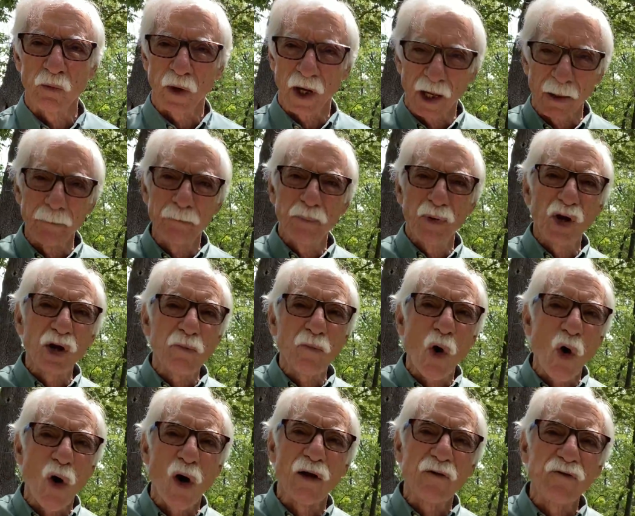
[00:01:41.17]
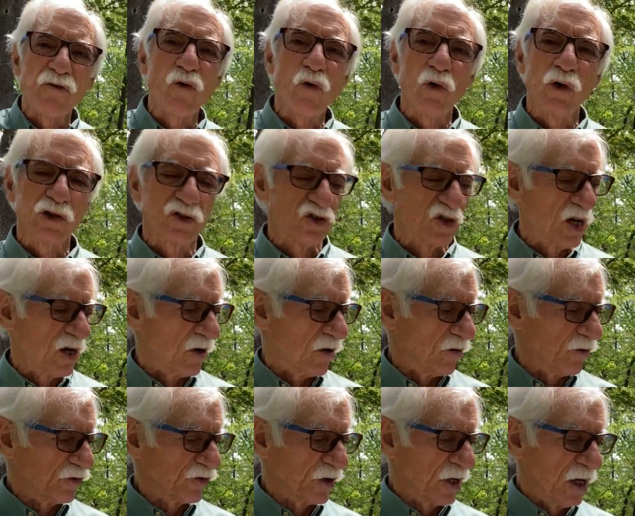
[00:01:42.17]
We're going to put them on 4
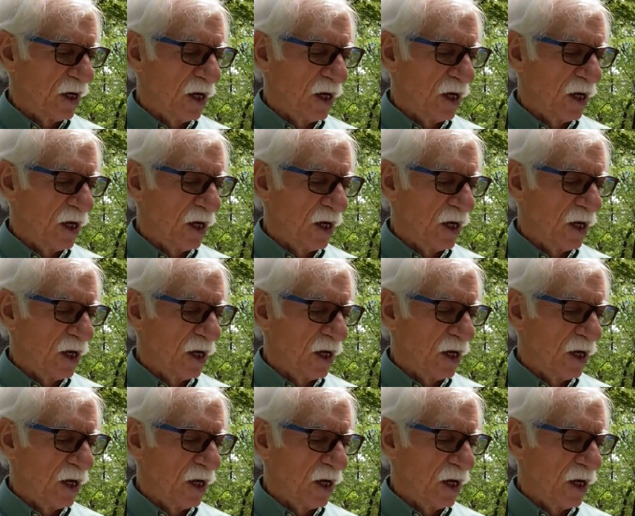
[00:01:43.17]
shelves.